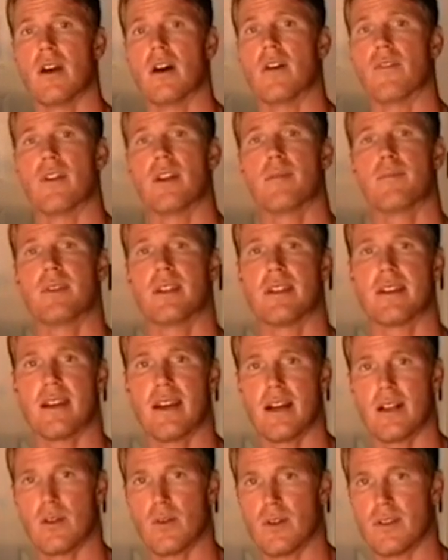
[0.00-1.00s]
of empty
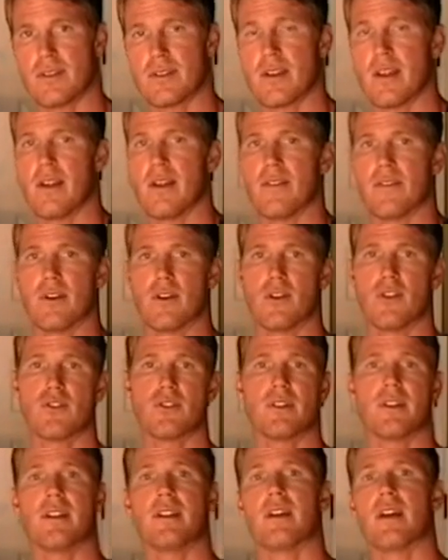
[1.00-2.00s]
calories that are
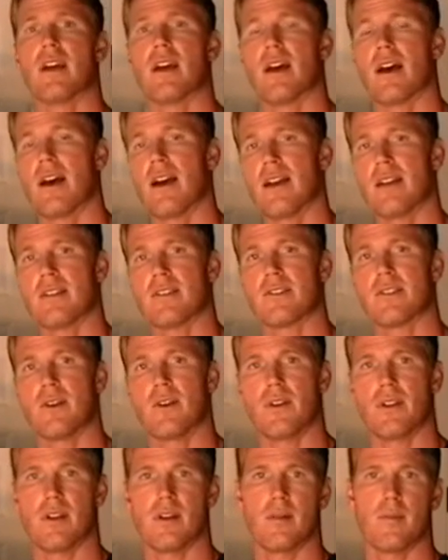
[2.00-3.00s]
usually high in
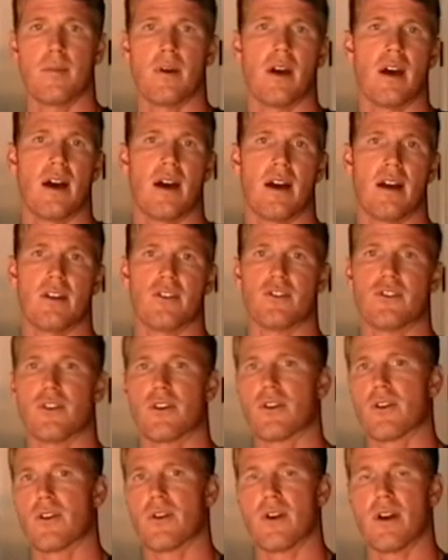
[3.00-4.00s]
sodium, high in
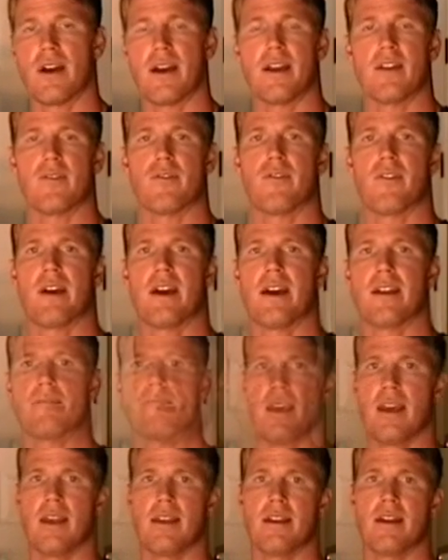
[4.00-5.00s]
sugar, or high in
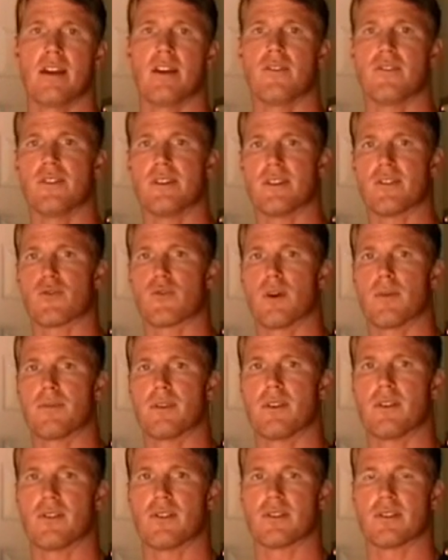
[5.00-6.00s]
fat, and now you've
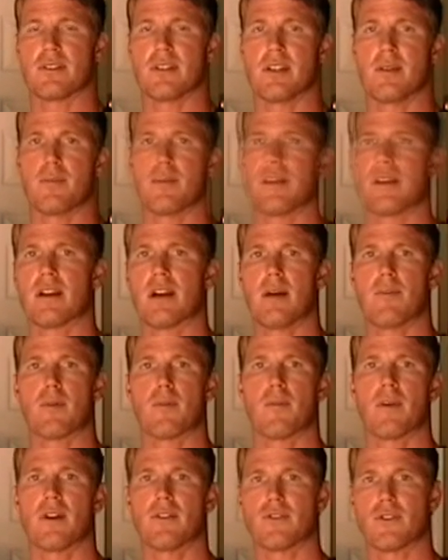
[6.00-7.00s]
disrupted your sleep and
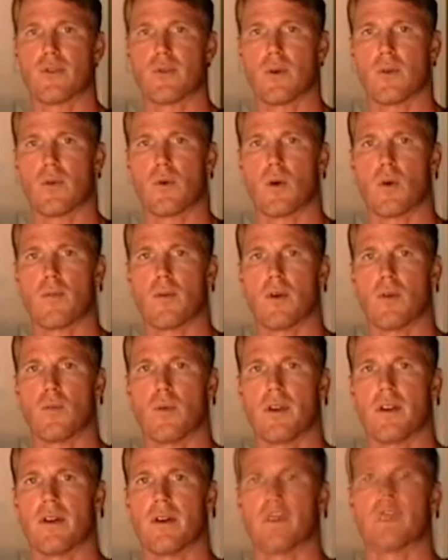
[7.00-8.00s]
compromised your growth hormone
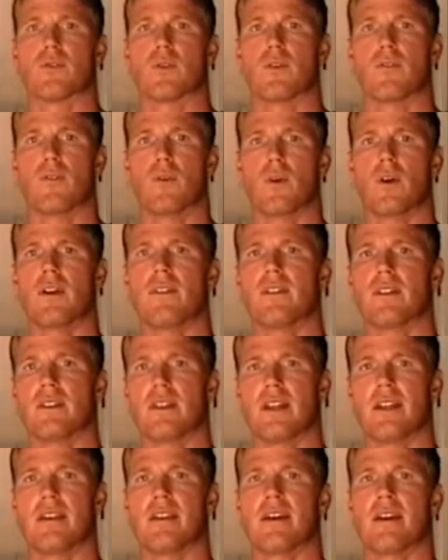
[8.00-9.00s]
window. So avoid the
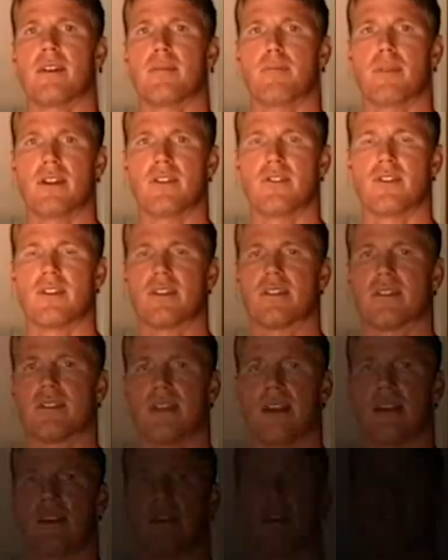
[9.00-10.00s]
late night binging and
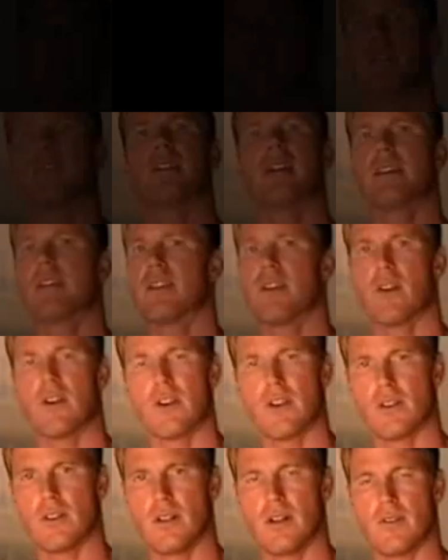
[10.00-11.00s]
snacking. Take care
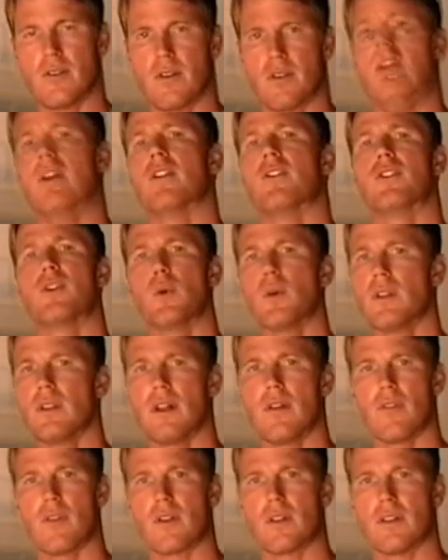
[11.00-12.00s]
of your liver. Do a
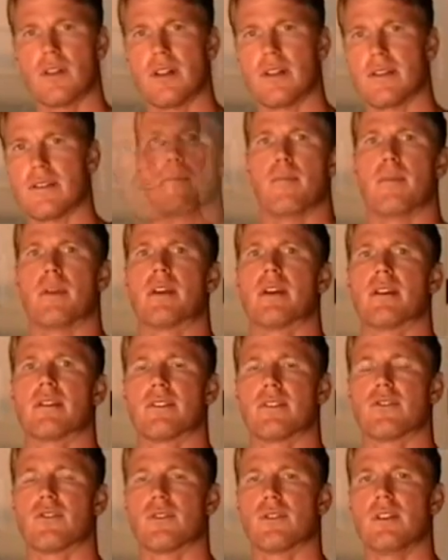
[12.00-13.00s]
liver cleanse, because
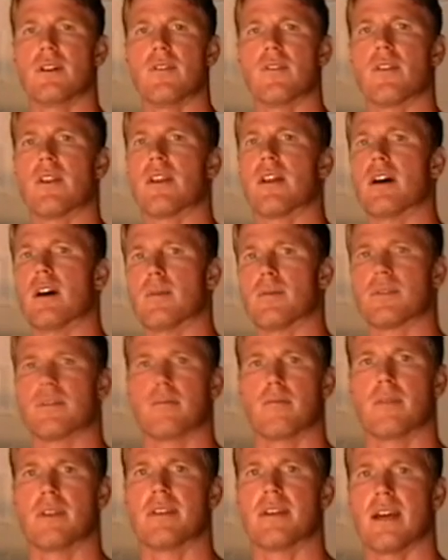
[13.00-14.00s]
it's your liver that helps
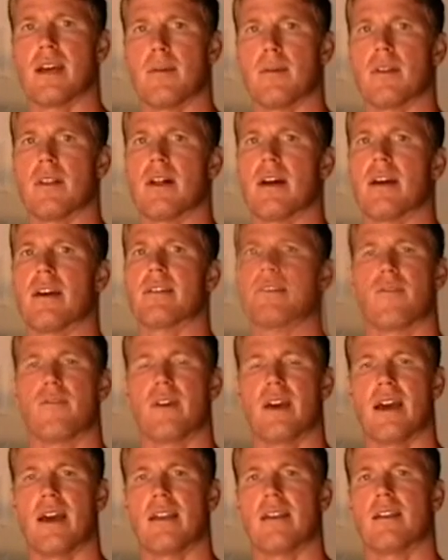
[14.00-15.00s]
metabolize
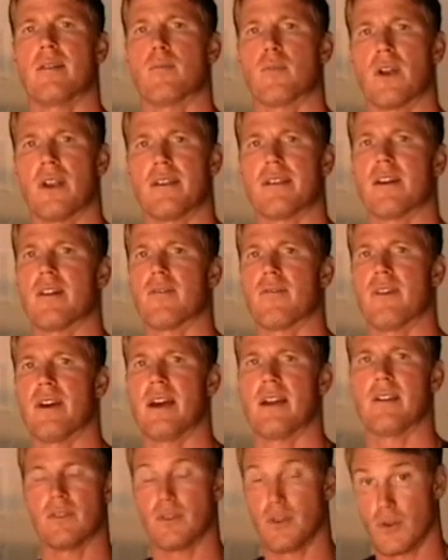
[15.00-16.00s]
fat and break down
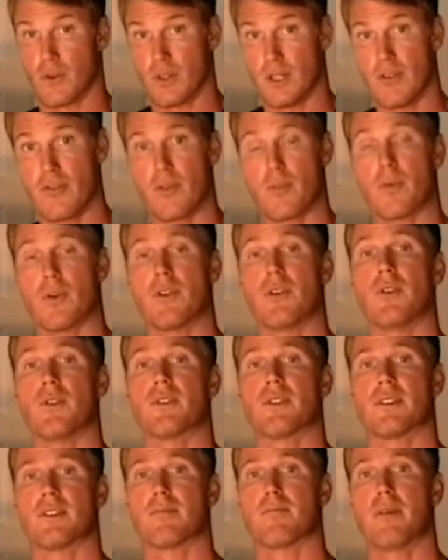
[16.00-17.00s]
fat. Your liver
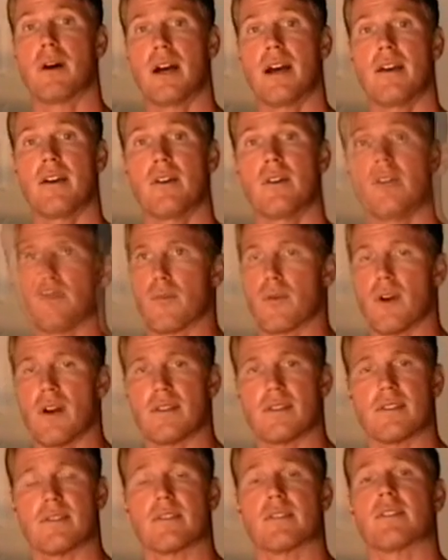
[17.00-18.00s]
produces bile,
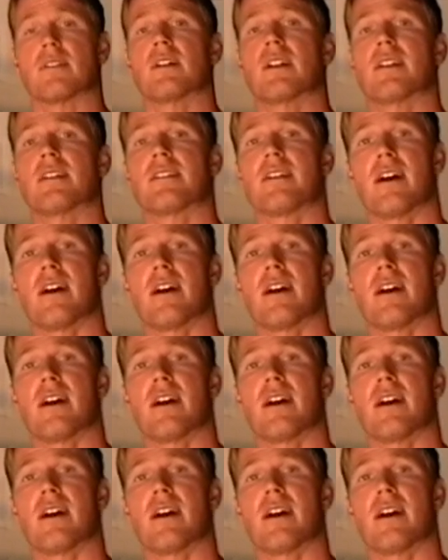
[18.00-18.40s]
processes a lot of